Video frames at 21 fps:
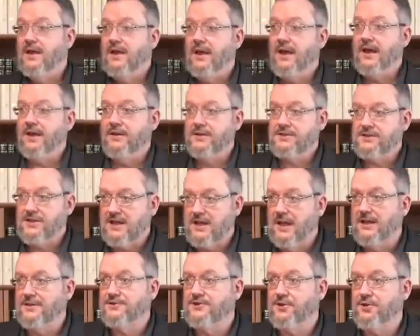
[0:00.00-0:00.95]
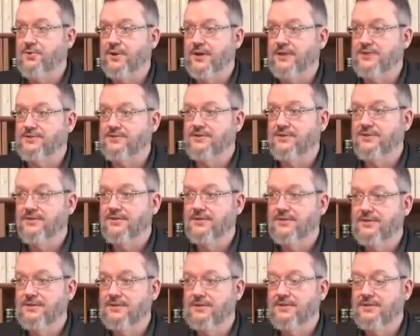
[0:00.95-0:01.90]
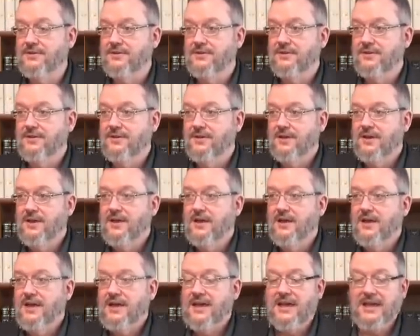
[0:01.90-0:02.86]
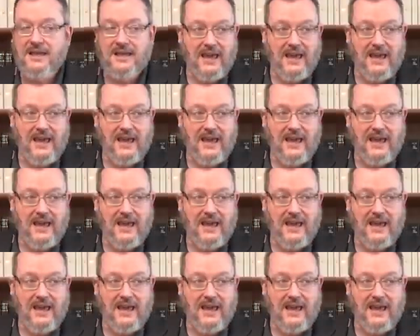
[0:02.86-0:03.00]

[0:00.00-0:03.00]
Hell is a consequence. He